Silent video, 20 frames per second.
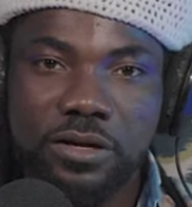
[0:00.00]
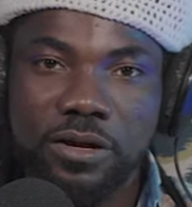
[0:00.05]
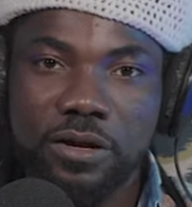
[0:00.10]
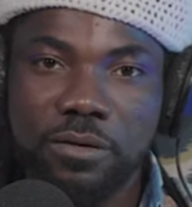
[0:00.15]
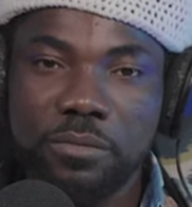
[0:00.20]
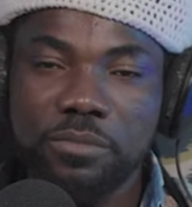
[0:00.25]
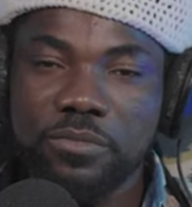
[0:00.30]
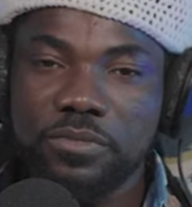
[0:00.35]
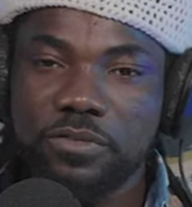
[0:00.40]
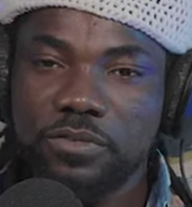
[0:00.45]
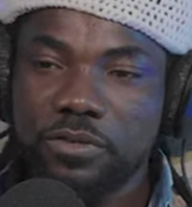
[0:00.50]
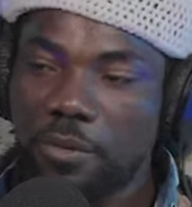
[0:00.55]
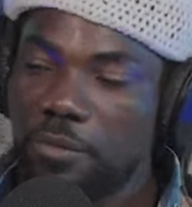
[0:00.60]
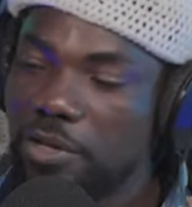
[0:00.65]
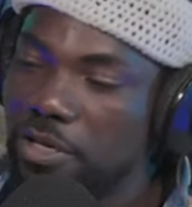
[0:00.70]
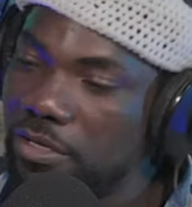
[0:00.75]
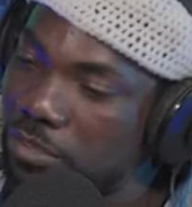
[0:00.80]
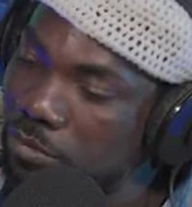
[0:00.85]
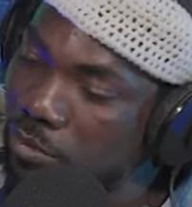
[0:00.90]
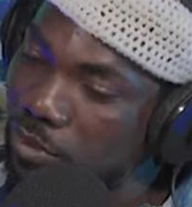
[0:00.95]
I
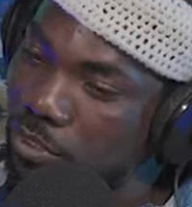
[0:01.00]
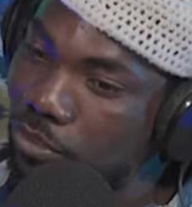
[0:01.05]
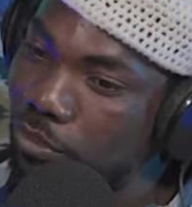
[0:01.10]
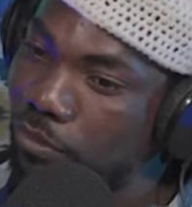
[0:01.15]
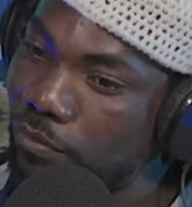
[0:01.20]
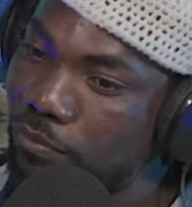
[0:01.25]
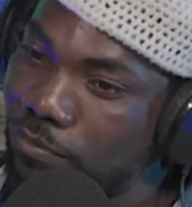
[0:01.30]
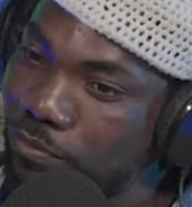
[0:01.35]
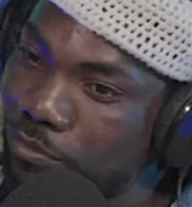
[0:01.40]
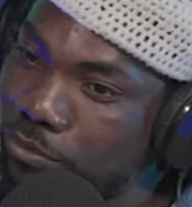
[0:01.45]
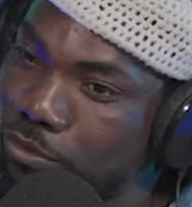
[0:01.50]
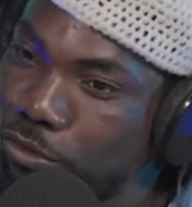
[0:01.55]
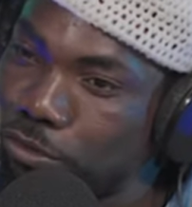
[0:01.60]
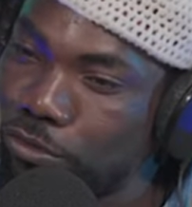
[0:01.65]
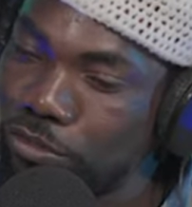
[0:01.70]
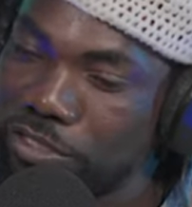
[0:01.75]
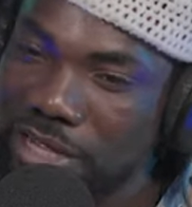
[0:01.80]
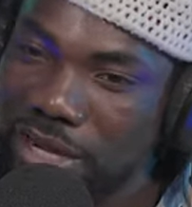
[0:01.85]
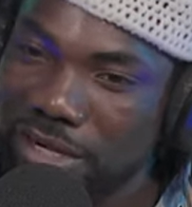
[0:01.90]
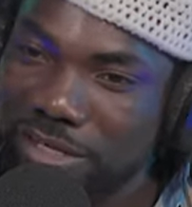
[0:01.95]
mean, speaking of
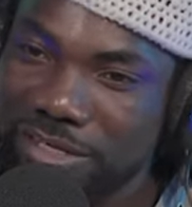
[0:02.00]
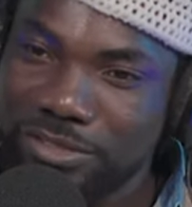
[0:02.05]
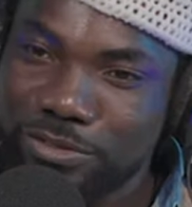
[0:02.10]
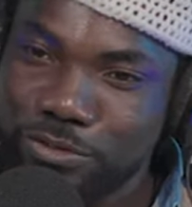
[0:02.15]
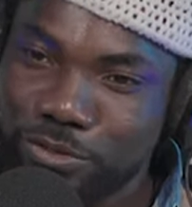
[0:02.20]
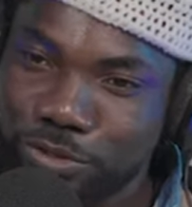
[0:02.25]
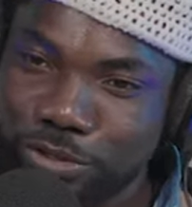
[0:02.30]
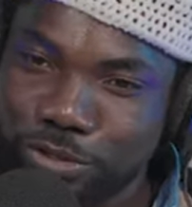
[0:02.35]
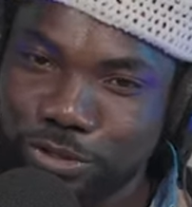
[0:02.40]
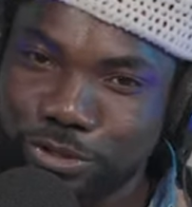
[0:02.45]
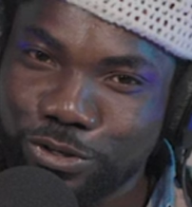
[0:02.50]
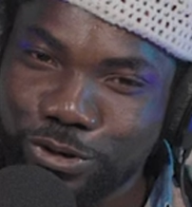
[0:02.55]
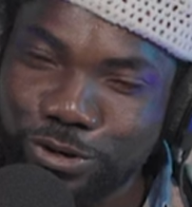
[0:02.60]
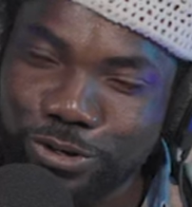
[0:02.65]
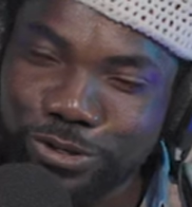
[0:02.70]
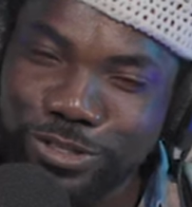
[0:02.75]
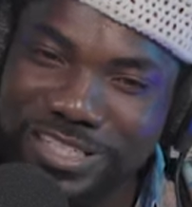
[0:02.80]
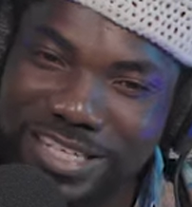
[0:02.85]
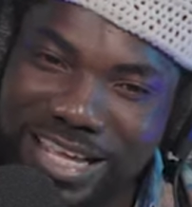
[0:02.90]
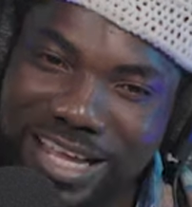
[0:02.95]

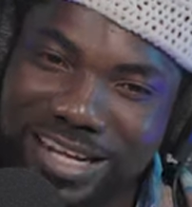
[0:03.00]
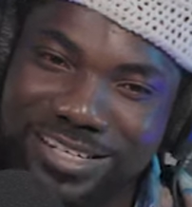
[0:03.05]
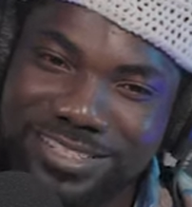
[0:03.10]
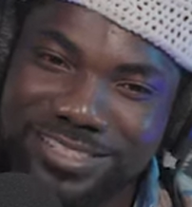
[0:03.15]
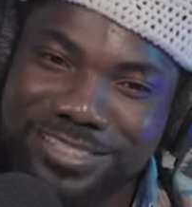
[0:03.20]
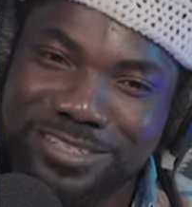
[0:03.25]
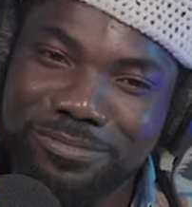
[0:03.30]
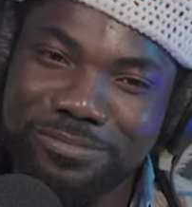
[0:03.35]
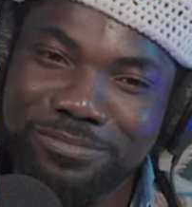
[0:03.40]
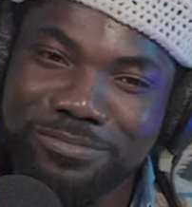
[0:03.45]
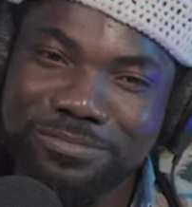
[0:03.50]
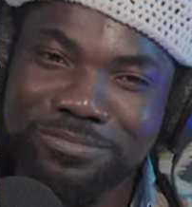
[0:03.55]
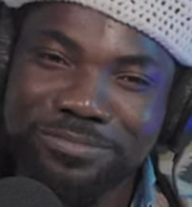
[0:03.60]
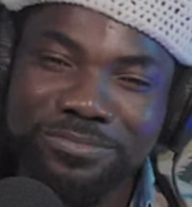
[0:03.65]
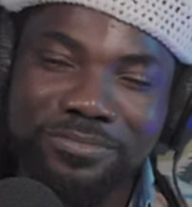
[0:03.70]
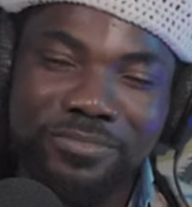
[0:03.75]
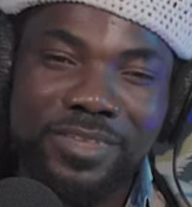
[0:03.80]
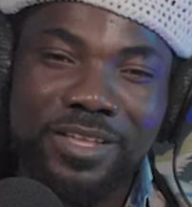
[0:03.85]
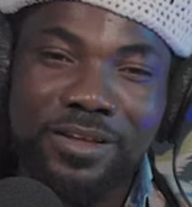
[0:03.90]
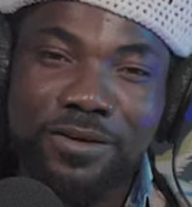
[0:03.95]

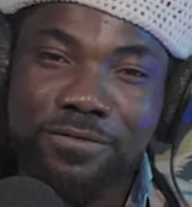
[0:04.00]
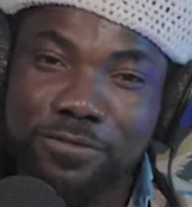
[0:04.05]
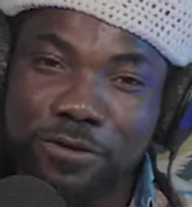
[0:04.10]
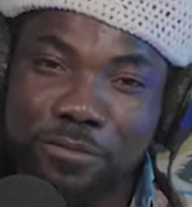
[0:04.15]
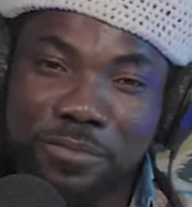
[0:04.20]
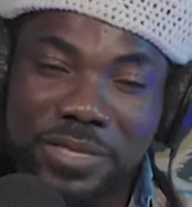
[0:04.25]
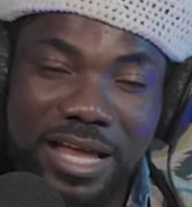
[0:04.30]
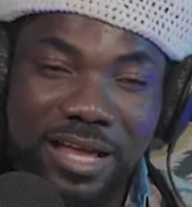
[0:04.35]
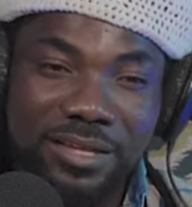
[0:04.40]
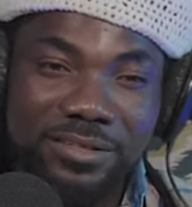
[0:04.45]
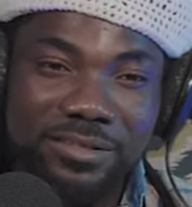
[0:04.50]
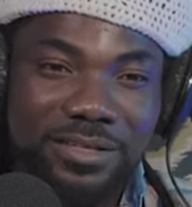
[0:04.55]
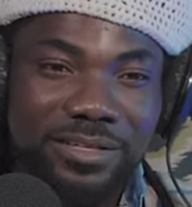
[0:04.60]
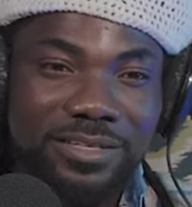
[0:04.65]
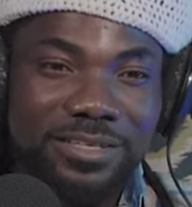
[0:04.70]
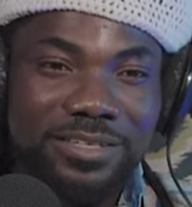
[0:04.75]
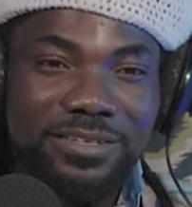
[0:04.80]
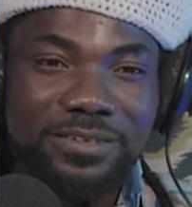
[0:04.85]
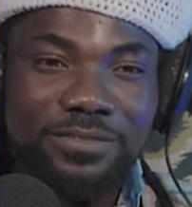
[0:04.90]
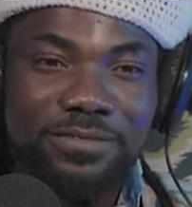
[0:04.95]
colonialism, for me, I
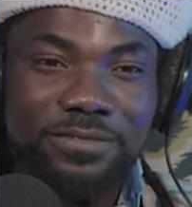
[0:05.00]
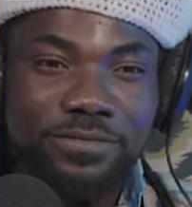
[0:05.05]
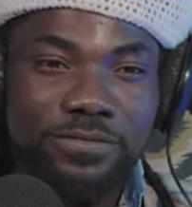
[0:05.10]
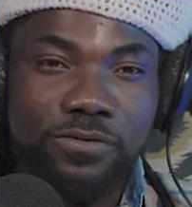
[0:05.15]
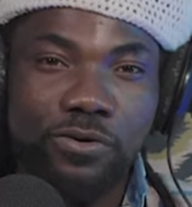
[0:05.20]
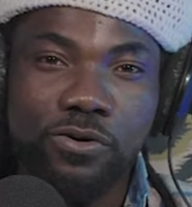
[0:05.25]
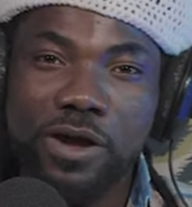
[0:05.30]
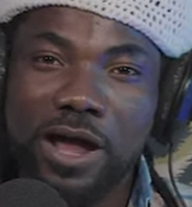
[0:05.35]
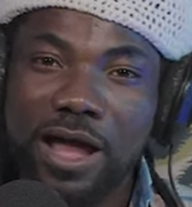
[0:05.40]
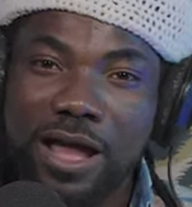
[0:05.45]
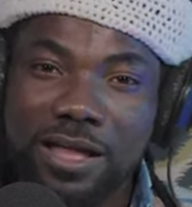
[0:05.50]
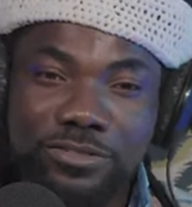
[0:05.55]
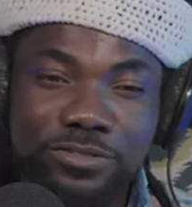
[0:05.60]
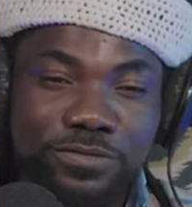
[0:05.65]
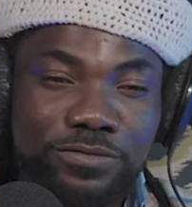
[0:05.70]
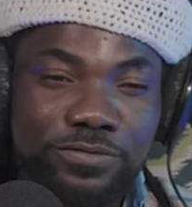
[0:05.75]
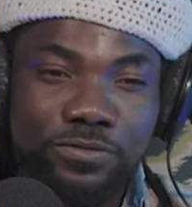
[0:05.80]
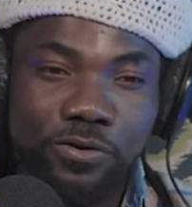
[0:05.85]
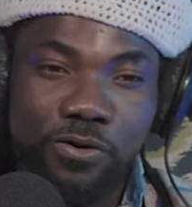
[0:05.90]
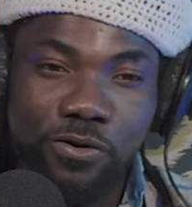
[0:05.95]
think for
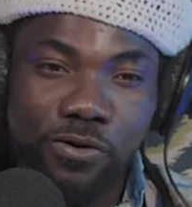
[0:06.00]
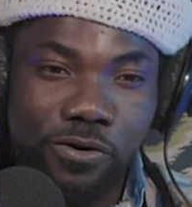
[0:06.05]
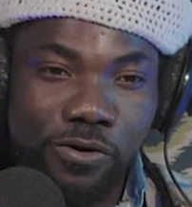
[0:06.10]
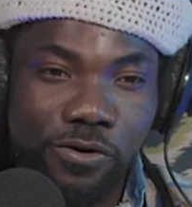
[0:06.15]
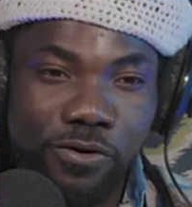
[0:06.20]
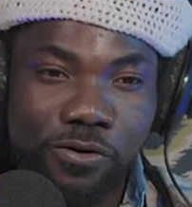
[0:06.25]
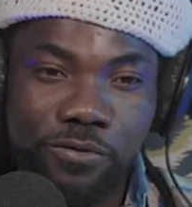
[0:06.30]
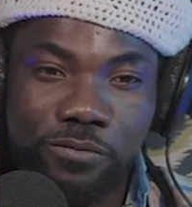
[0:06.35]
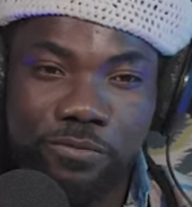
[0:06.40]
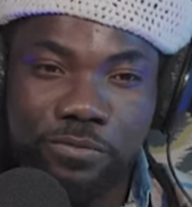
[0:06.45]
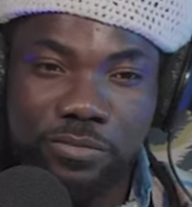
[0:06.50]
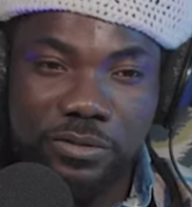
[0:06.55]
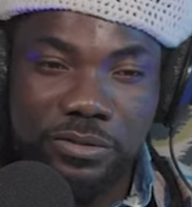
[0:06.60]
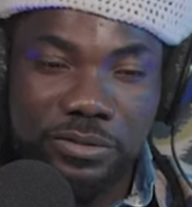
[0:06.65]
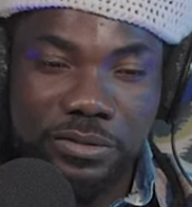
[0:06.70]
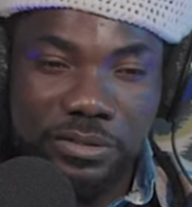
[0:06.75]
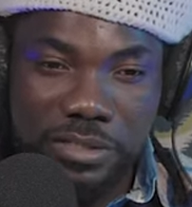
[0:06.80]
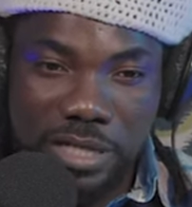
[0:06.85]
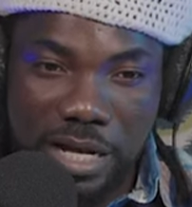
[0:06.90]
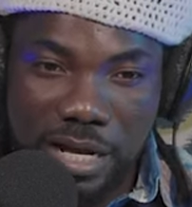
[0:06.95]
us, for
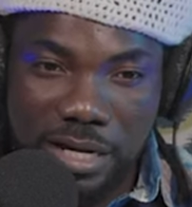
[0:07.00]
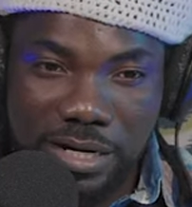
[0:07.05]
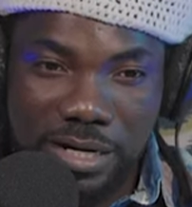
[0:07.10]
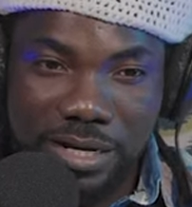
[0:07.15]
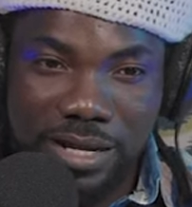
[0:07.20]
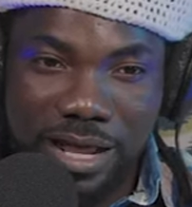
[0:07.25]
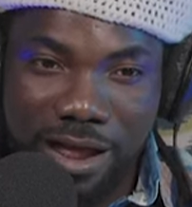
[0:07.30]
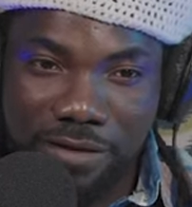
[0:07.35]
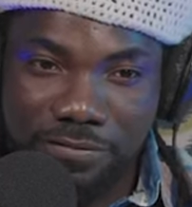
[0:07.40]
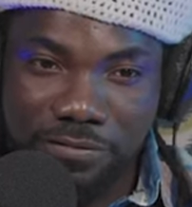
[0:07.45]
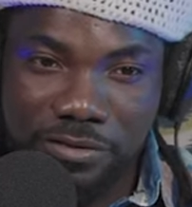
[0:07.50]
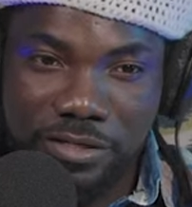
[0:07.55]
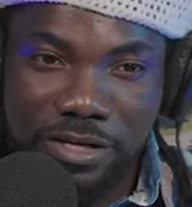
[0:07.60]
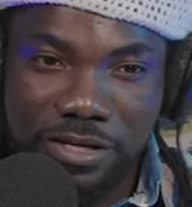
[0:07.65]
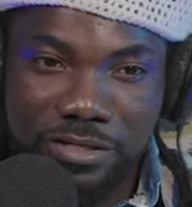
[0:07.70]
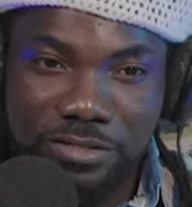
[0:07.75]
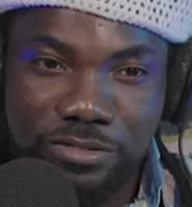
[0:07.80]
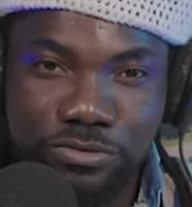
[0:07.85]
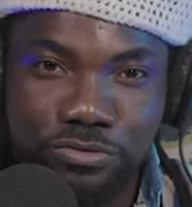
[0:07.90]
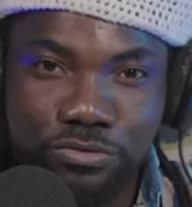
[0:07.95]
Ghana
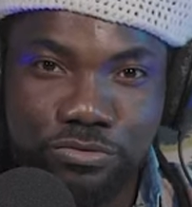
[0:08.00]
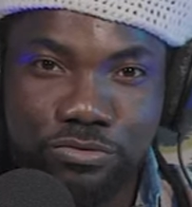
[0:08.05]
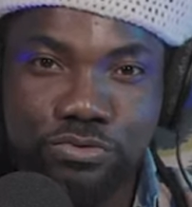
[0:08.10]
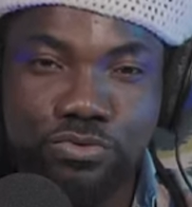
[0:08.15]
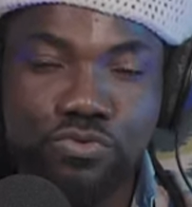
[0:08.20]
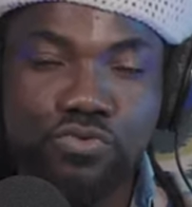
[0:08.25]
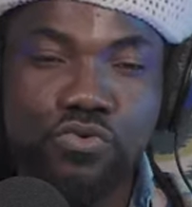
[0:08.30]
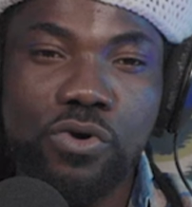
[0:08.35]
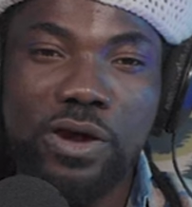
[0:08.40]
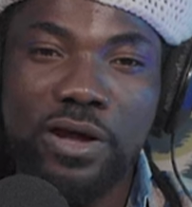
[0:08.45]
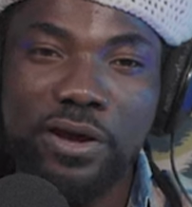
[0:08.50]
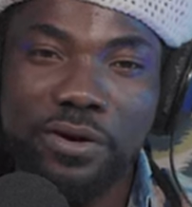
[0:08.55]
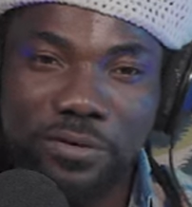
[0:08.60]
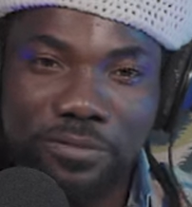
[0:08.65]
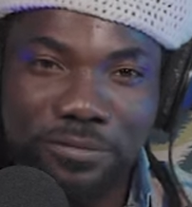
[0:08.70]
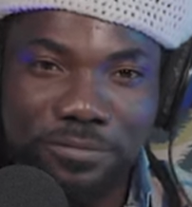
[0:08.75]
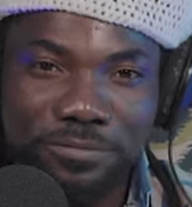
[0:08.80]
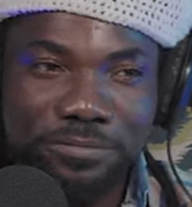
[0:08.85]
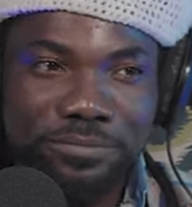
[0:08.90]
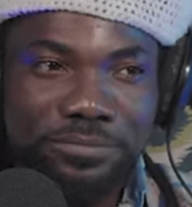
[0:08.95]
Africans to do
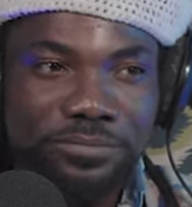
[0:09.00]
well,